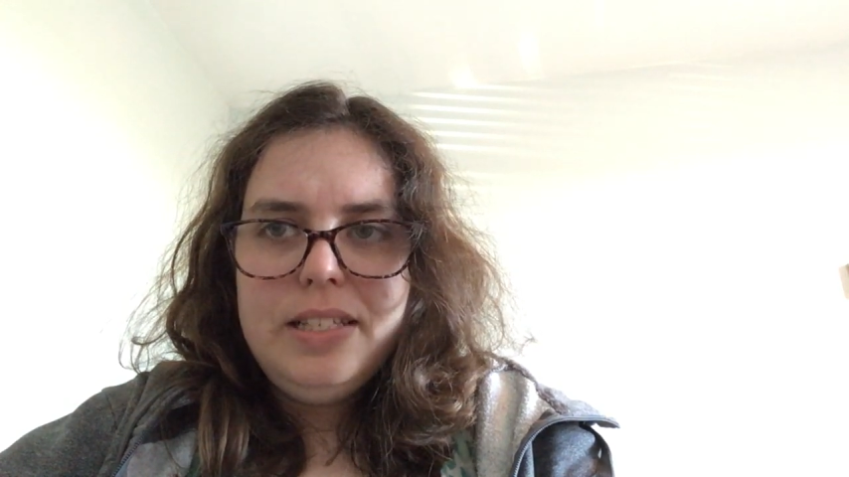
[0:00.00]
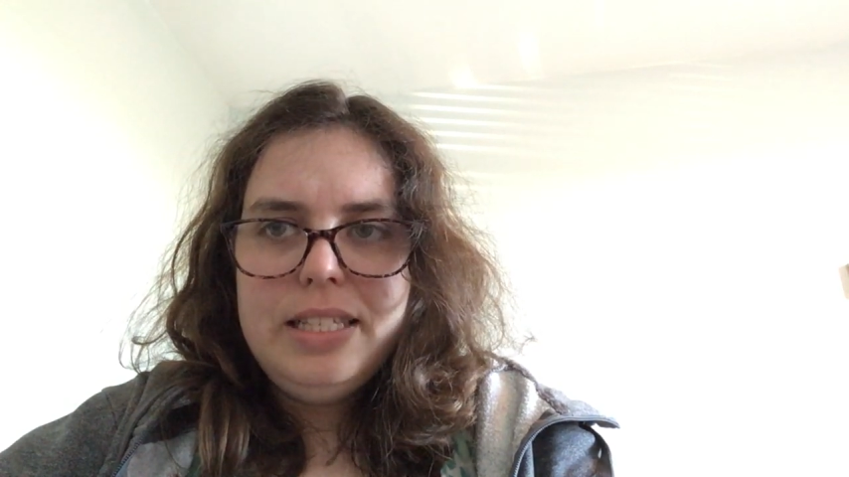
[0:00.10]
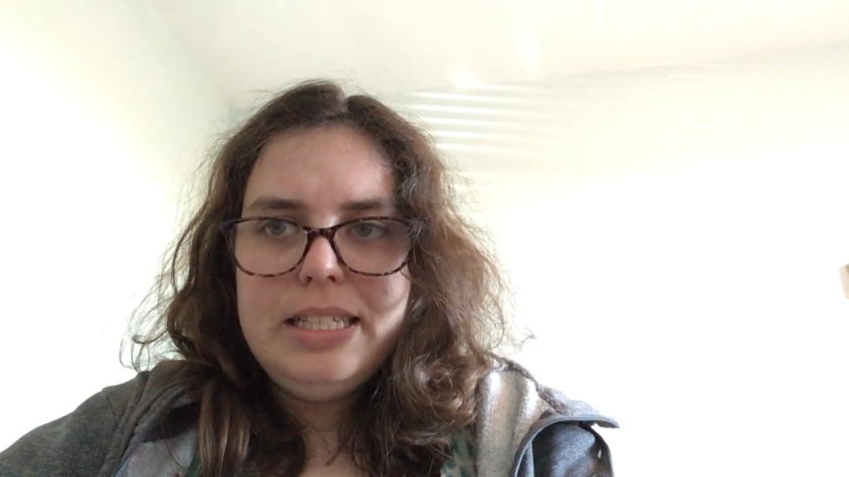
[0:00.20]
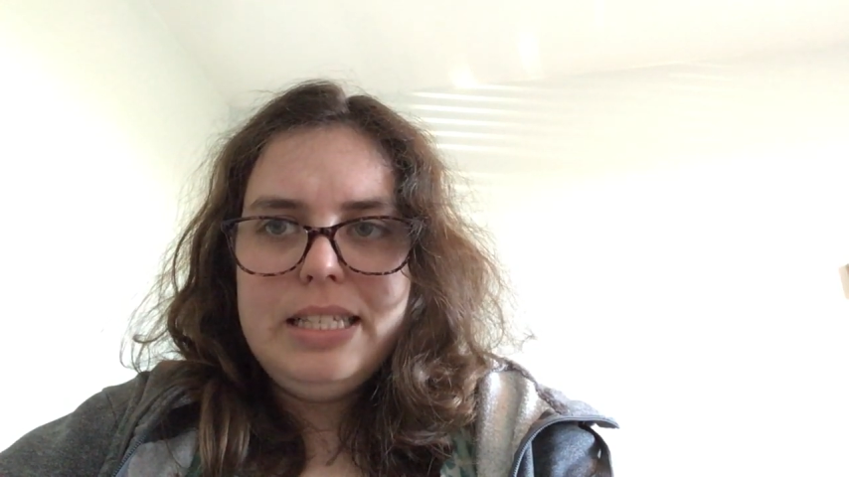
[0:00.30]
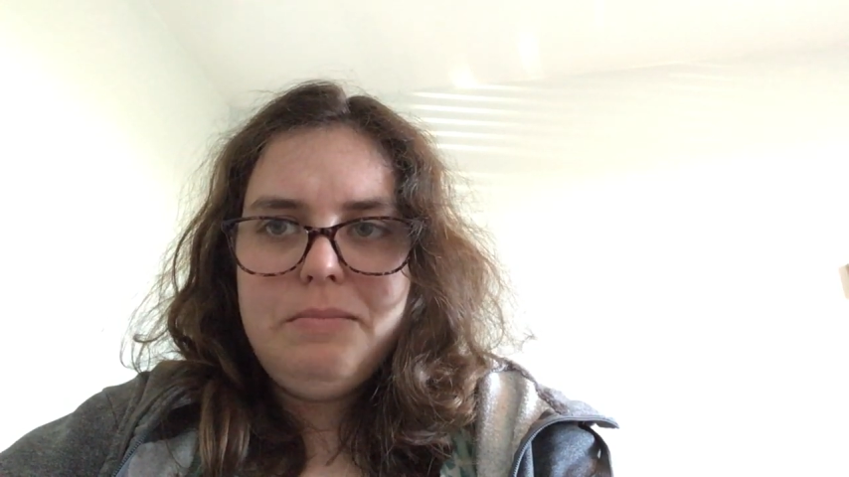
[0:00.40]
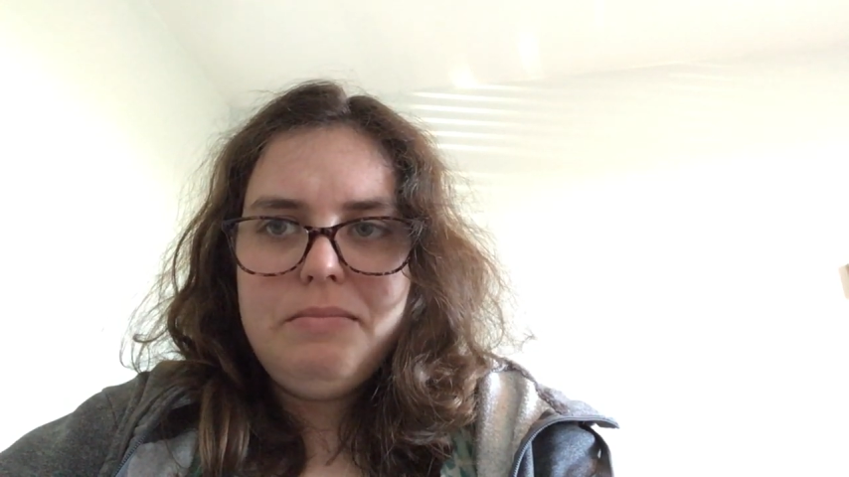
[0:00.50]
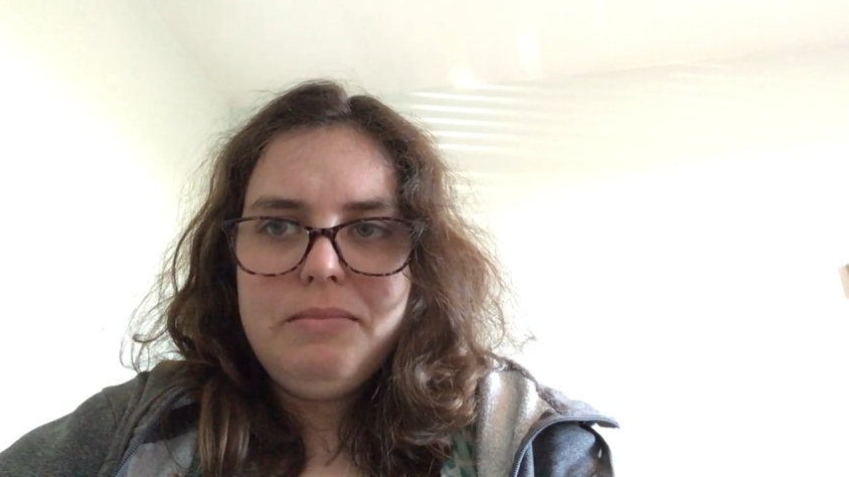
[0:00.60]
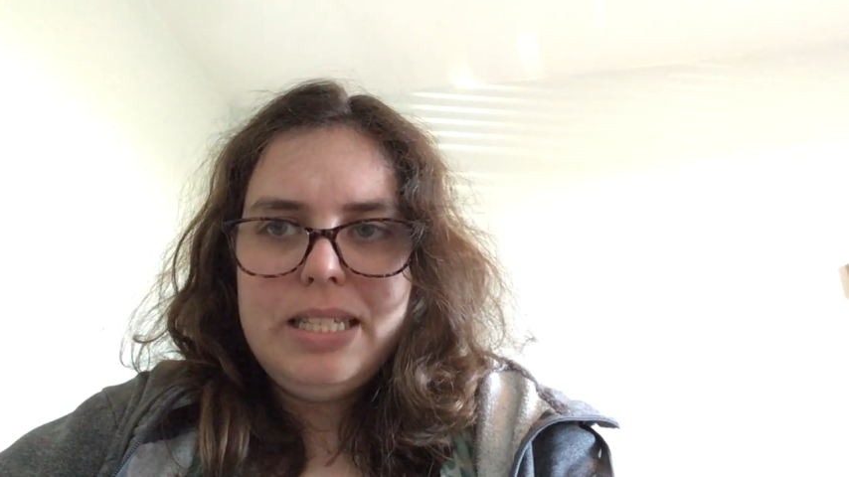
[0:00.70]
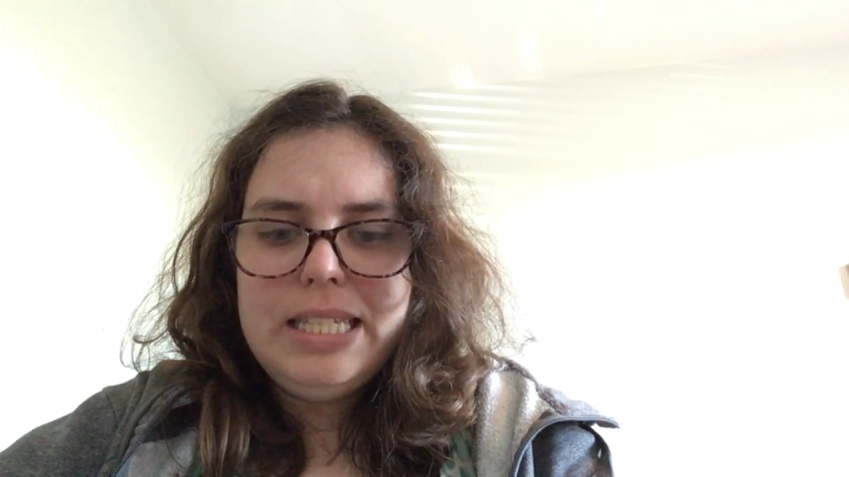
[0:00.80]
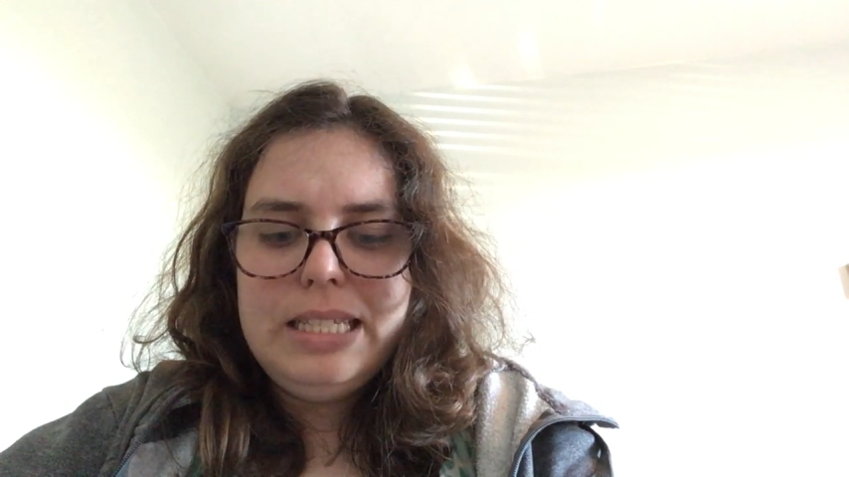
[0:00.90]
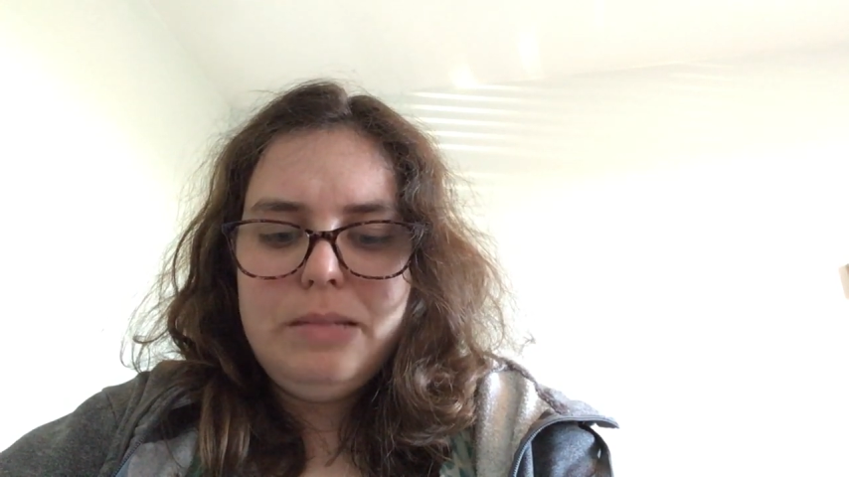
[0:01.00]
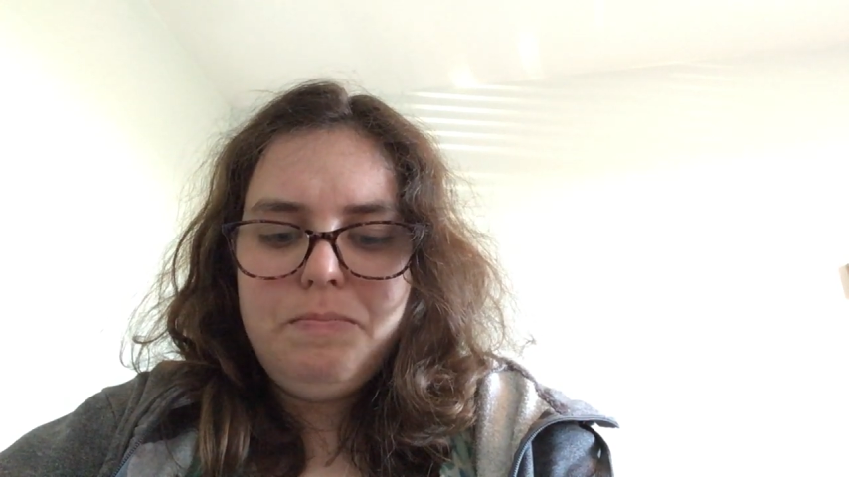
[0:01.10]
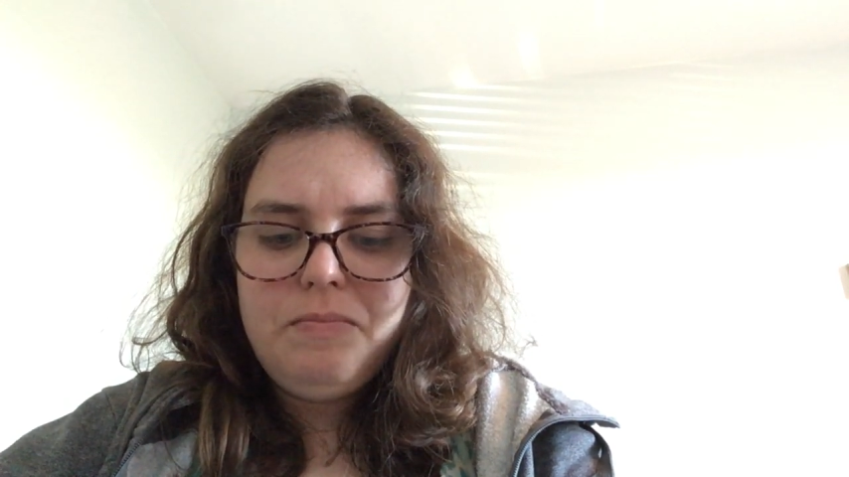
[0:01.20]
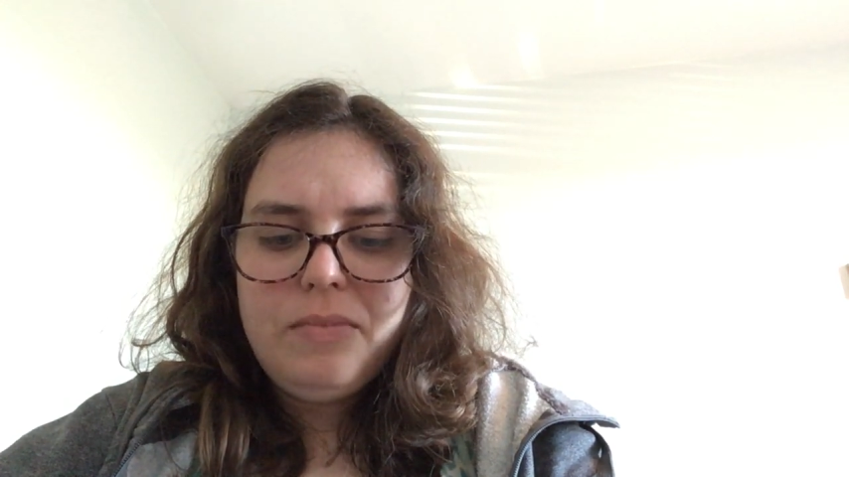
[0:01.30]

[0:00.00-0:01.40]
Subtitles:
zzz, zzz.